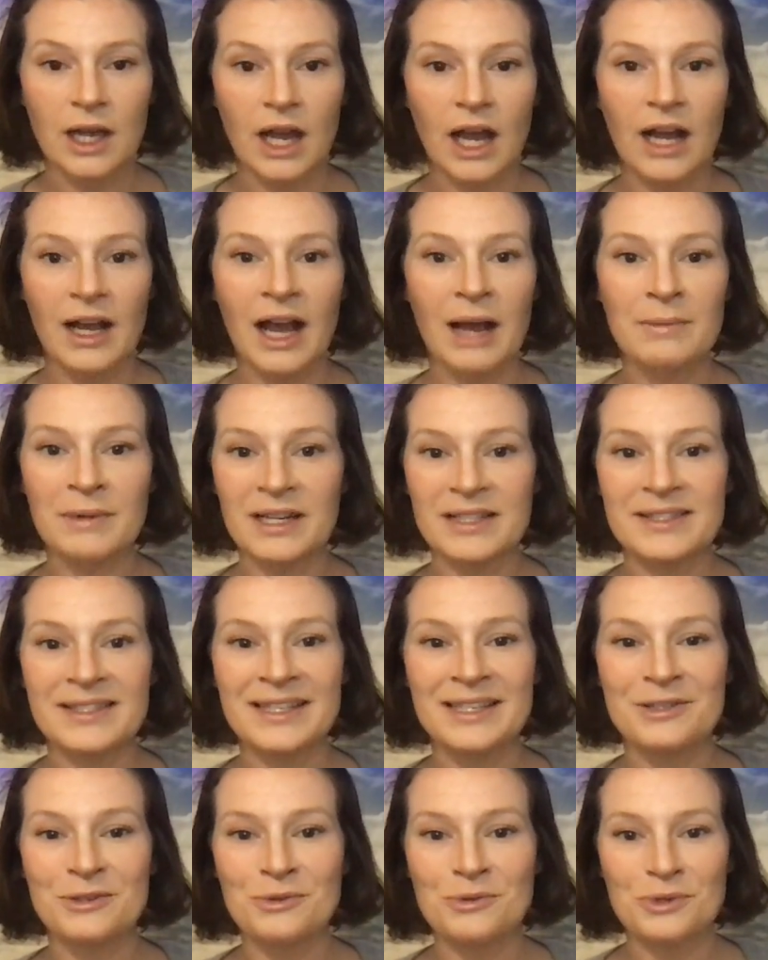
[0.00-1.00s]
I, am not
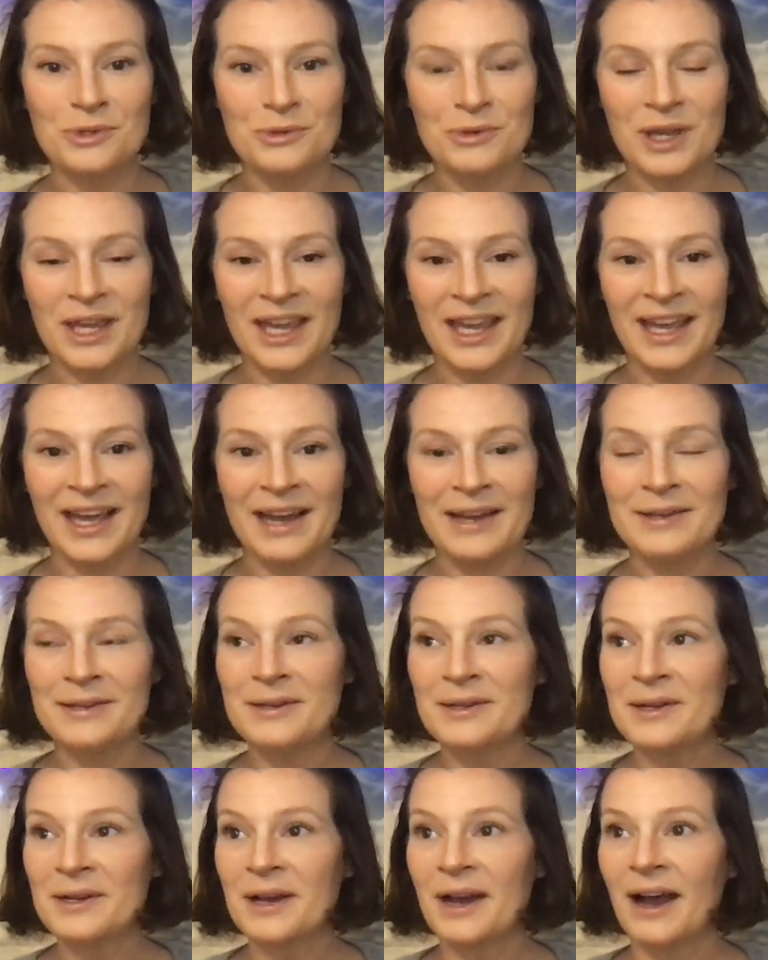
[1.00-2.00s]
saying you, you can't
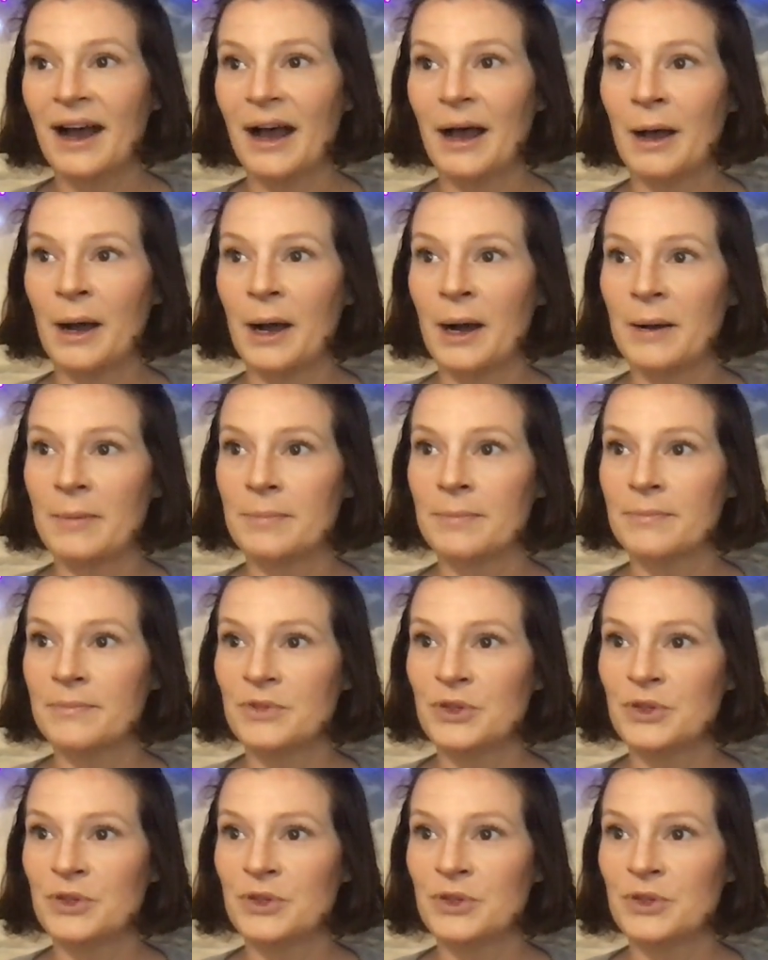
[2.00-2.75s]
um,